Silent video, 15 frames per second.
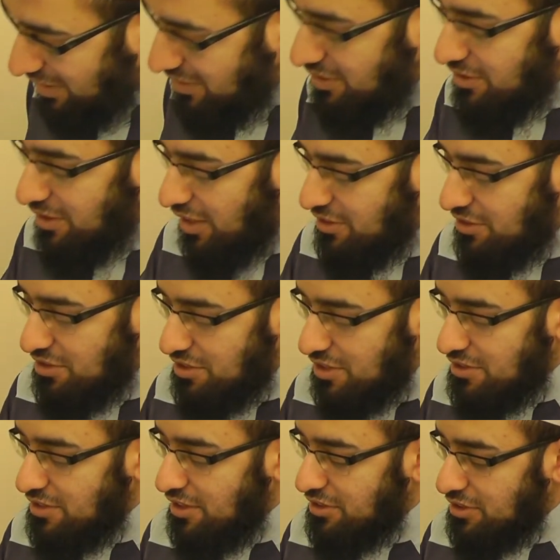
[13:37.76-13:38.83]
And then the hadith
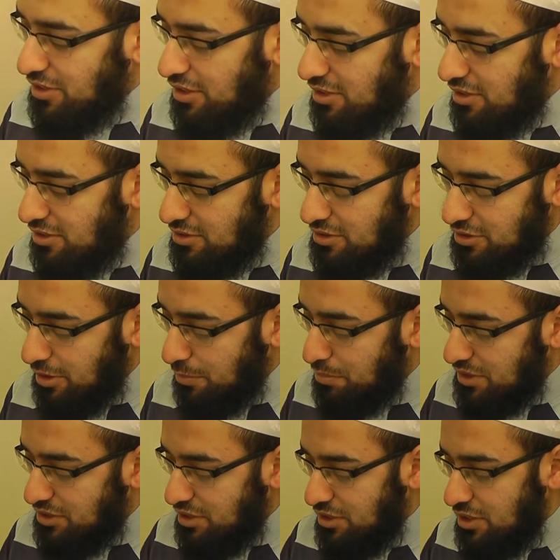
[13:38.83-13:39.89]
says that
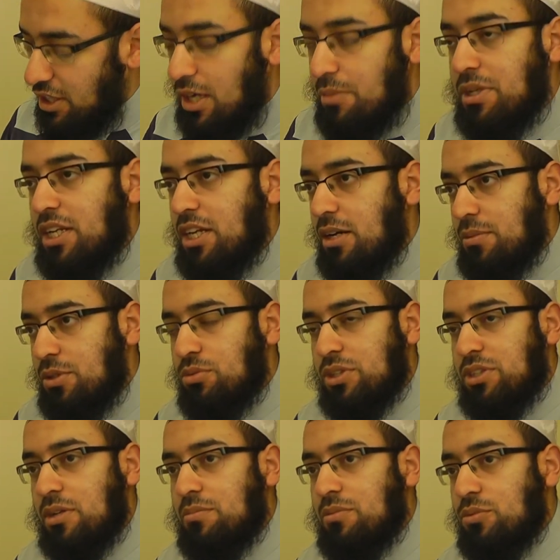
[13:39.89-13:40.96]
Tabbat yada Abi Lahabin wa
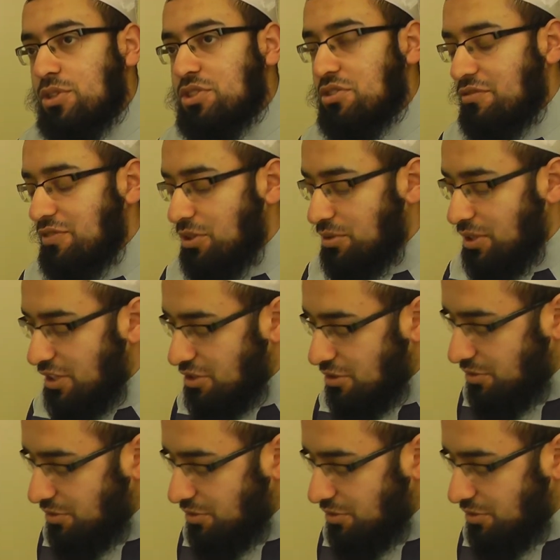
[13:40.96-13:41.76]
tab was revealed as a